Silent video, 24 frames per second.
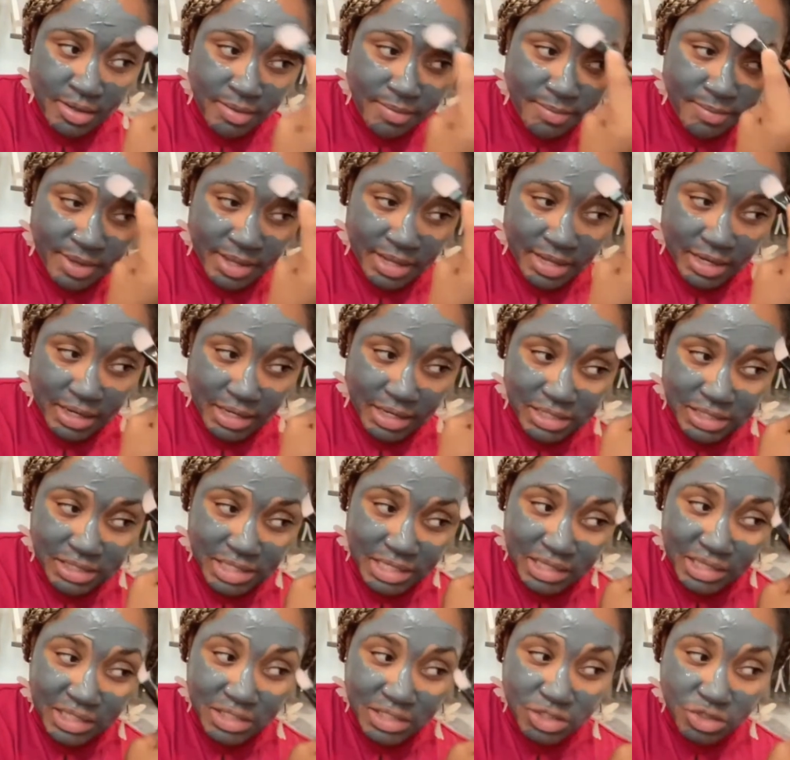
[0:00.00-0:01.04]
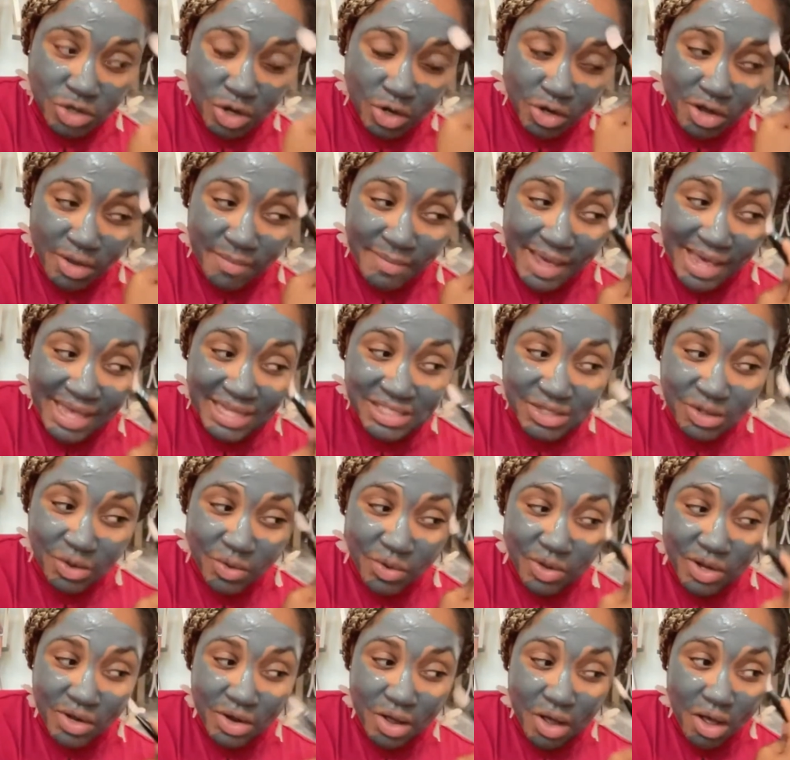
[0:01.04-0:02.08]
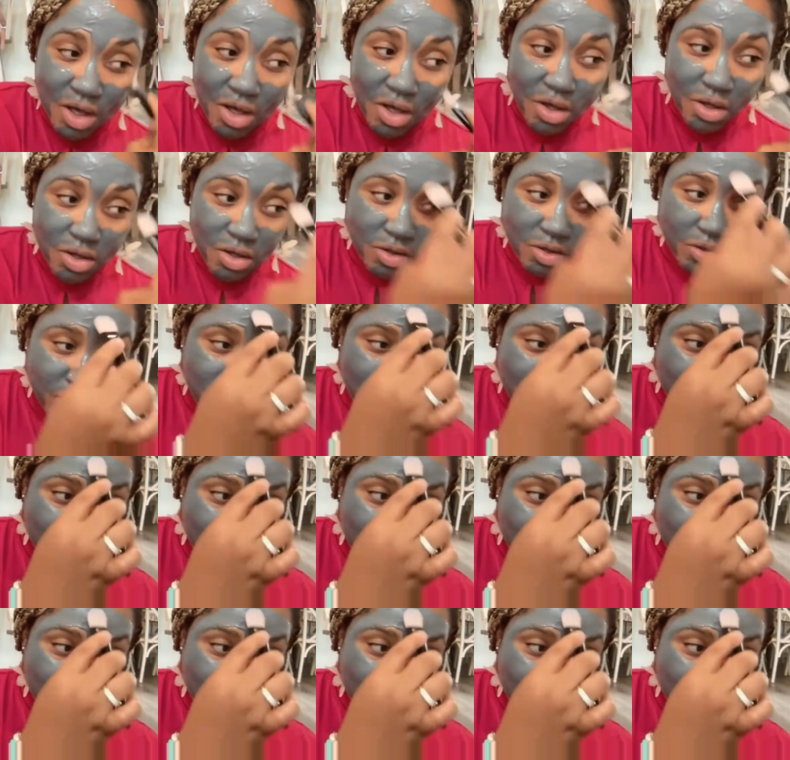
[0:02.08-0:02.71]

But let's get this charcoal mask on all